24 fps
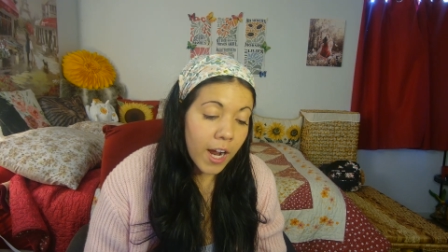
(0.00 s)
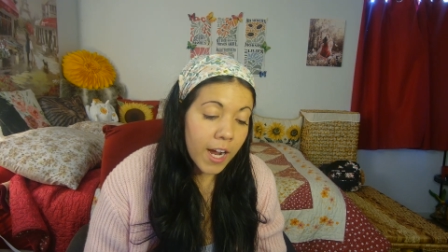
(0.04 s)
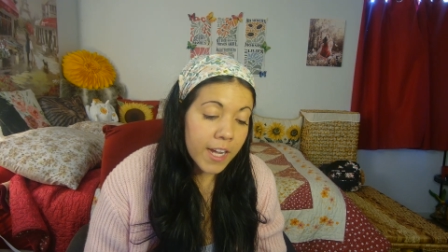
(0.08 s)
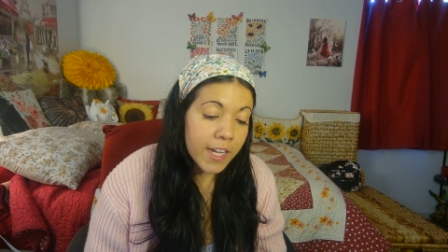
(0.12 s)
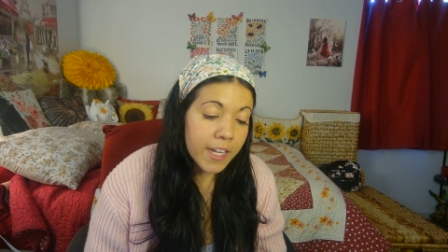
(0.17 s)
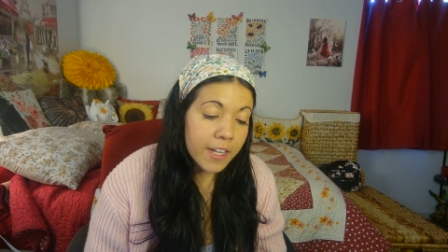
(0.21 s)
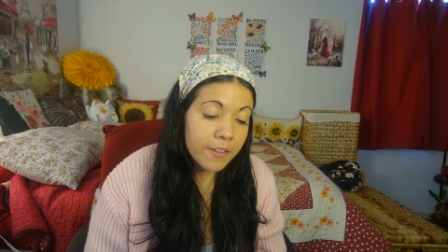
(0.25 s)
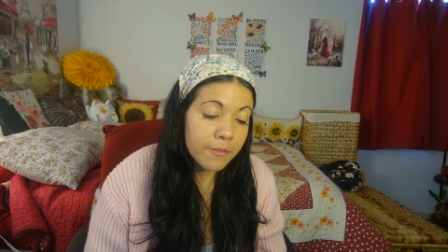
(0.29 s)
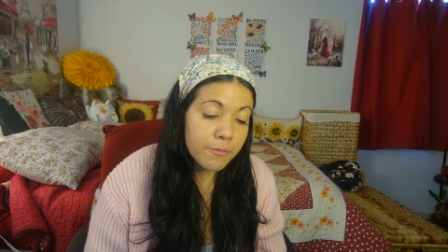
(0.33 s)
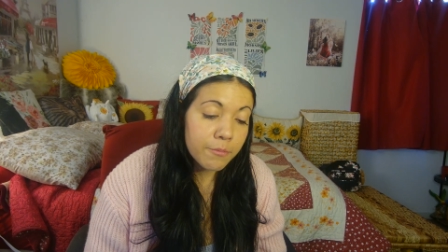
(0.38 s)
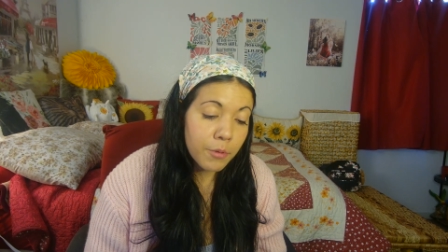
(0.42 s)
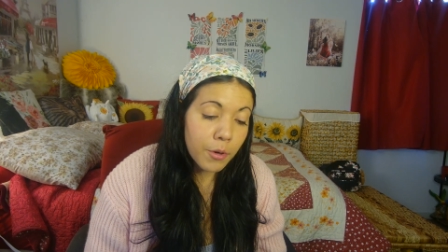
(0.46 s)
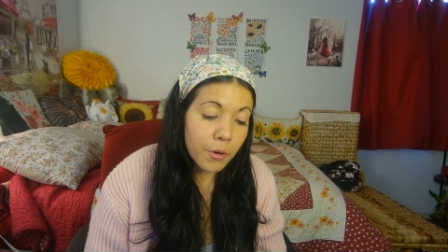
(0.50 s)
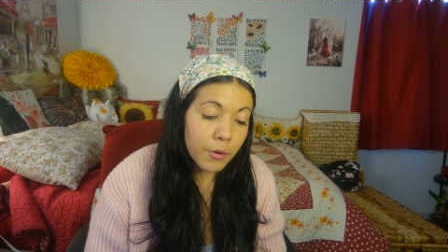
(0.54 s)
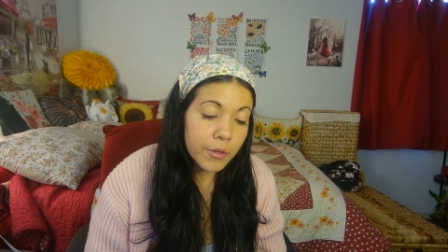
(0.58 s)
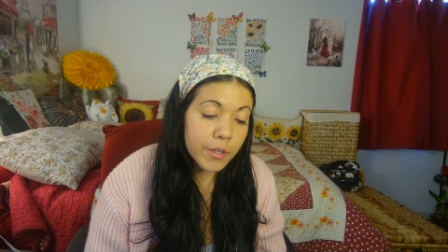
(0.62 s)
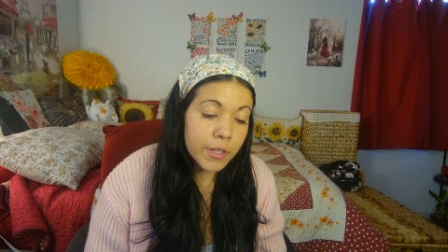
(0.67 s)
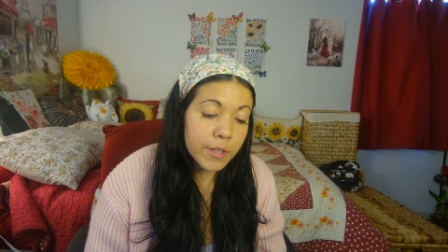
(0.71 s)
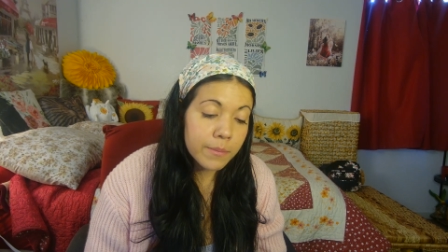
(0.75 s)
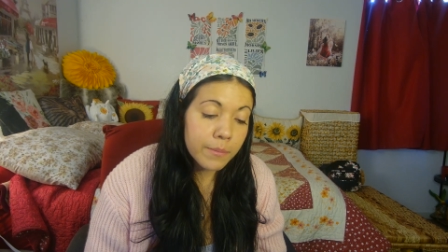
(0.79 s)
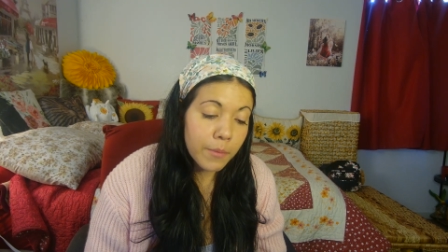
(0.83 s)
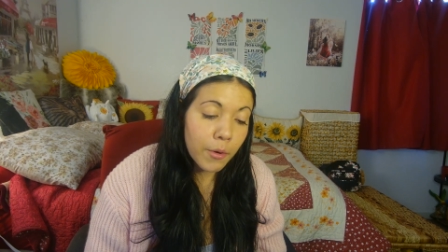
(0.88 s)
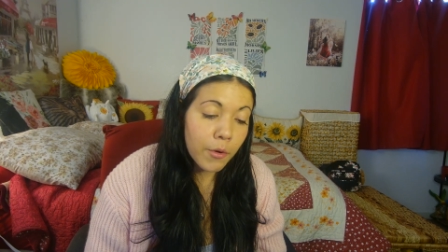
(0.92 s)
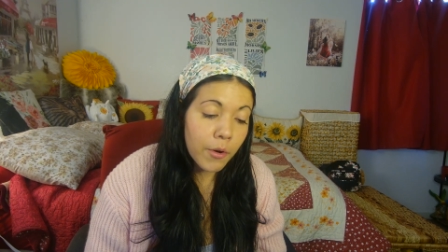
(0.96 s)
I have
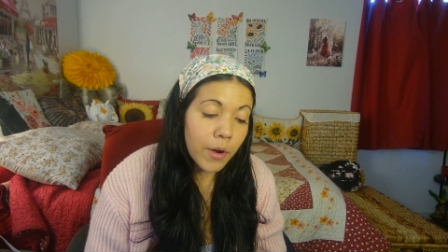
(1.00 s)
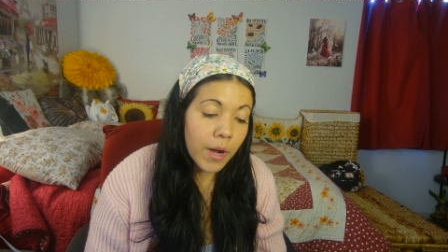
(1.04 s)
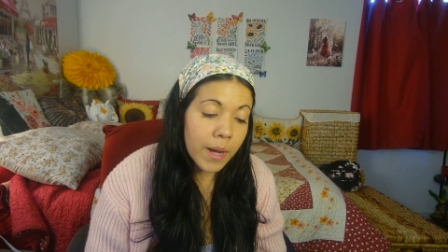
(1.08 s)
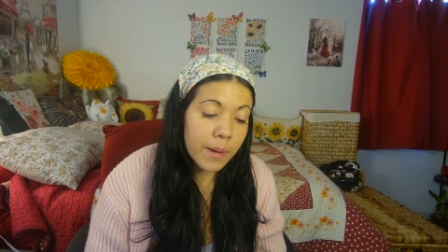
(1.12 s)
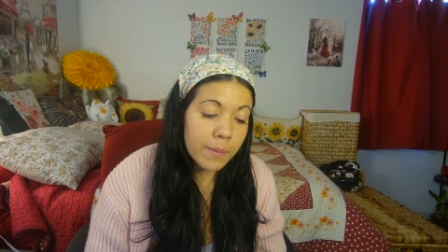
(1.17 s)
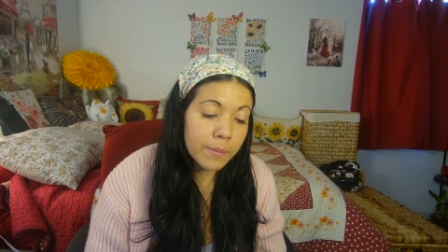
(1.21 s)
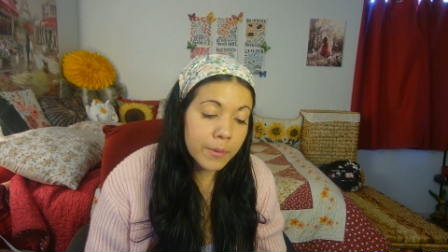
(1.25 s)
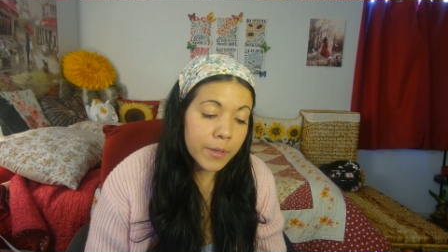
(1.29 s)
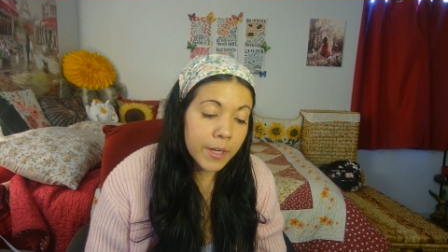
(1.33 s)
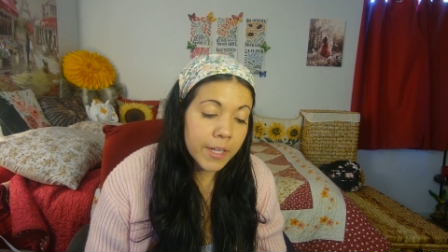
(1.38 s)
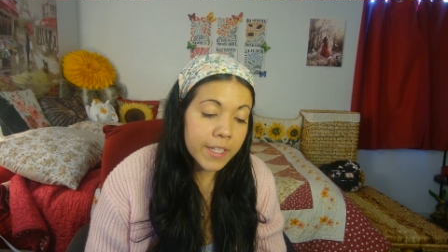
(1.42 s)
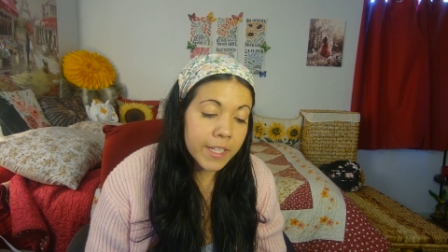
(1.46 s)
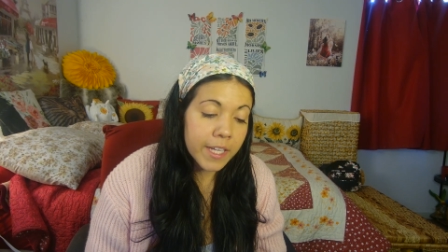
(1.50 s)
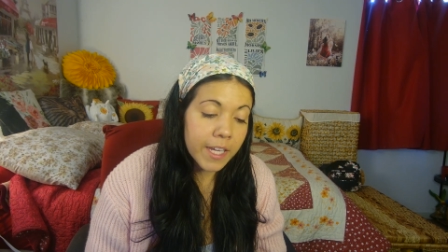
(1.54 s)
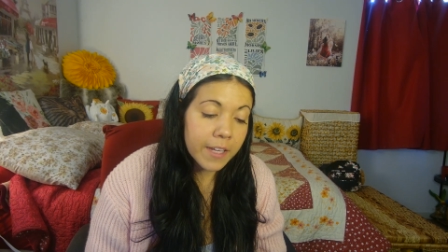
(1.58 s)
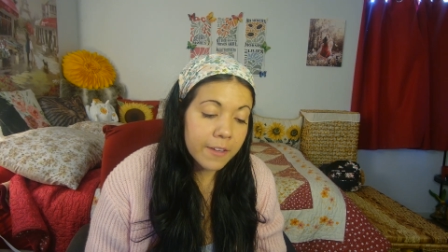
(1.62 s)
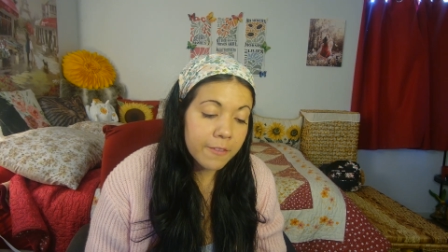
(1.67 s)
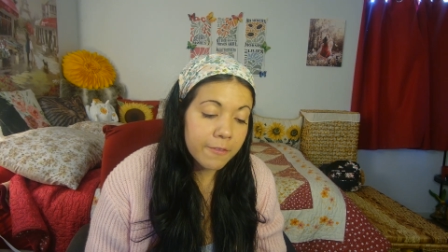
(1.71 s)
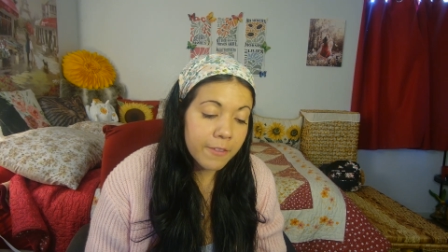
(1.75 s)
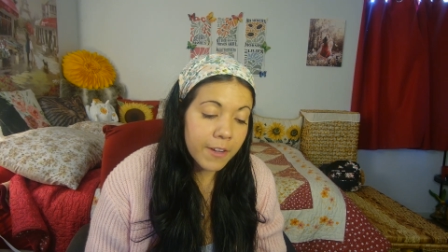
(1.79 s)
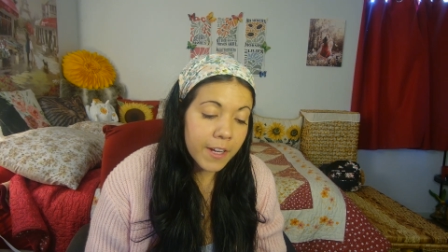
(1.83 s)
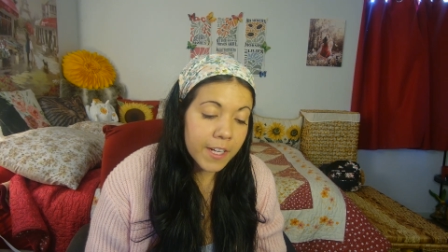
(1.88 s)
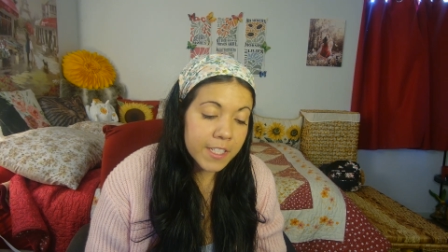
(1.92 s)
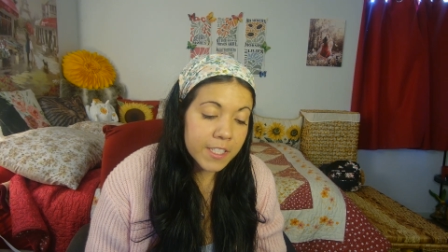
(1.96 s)
broken Moab like
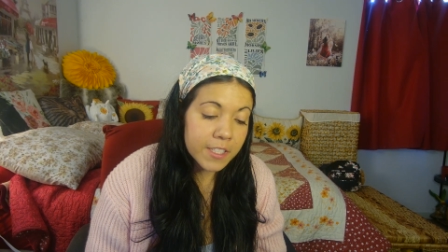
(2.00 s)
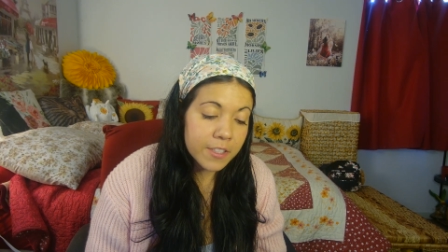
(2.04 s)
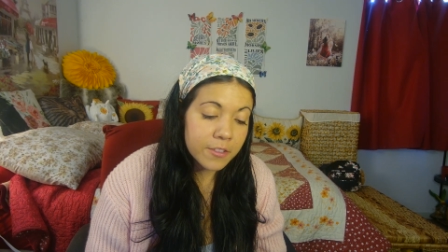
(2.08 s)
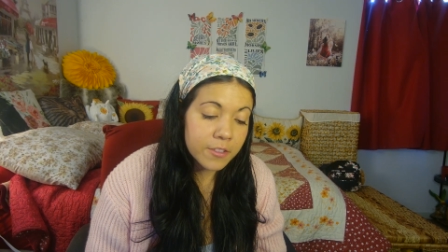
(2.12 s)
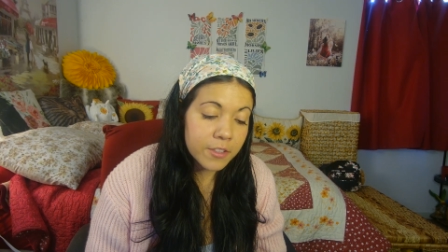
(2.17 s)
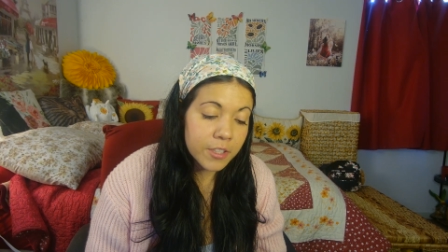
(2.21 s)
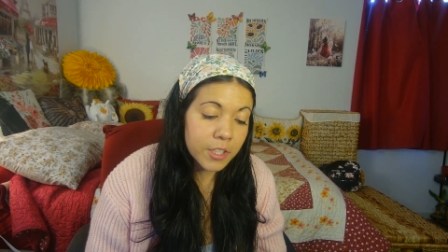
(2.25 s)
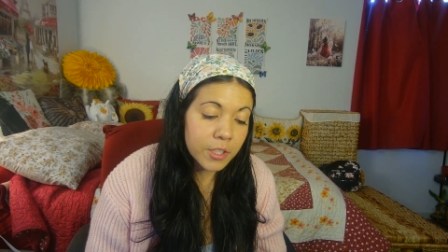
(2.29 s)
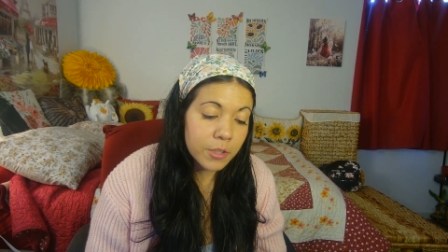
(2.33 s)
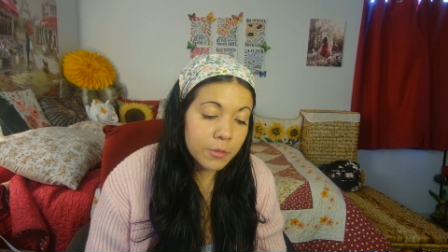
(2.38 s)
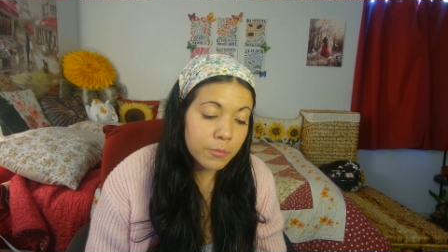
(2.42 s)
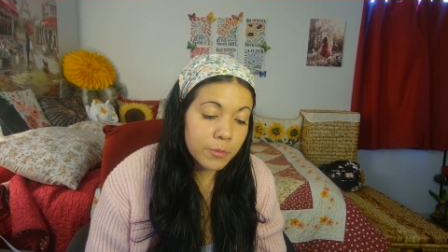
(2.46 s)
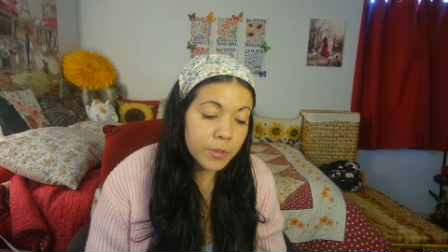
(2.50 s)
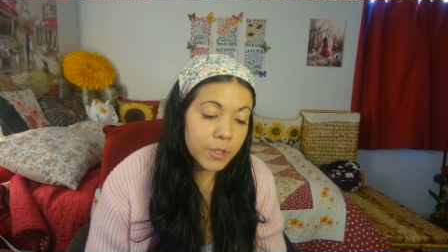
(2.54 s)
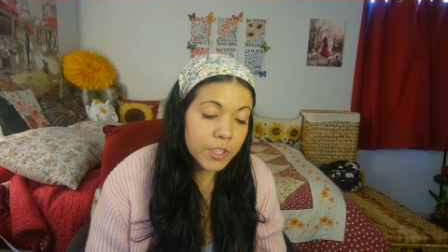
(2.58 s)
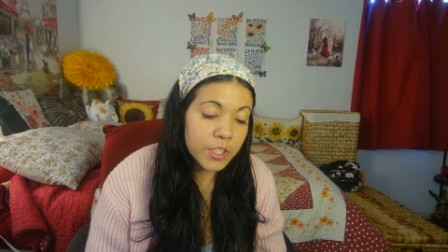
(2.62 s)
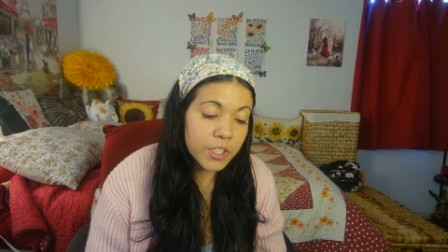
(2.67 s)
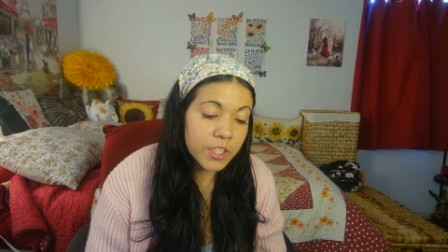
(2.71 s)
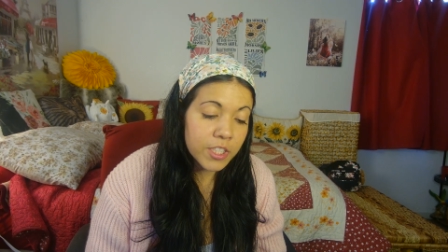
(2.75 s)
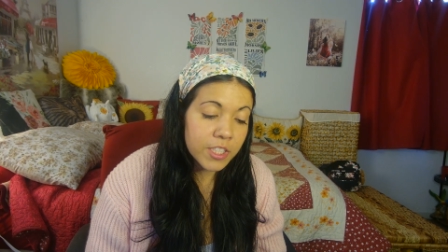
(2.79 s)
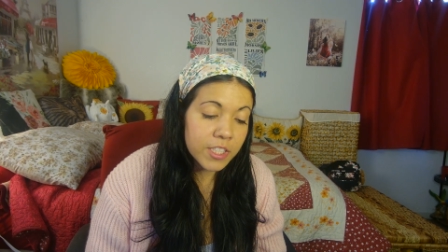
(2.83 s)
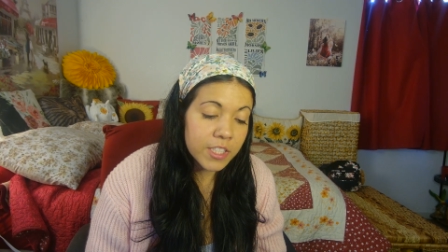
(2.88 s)
a vessel in which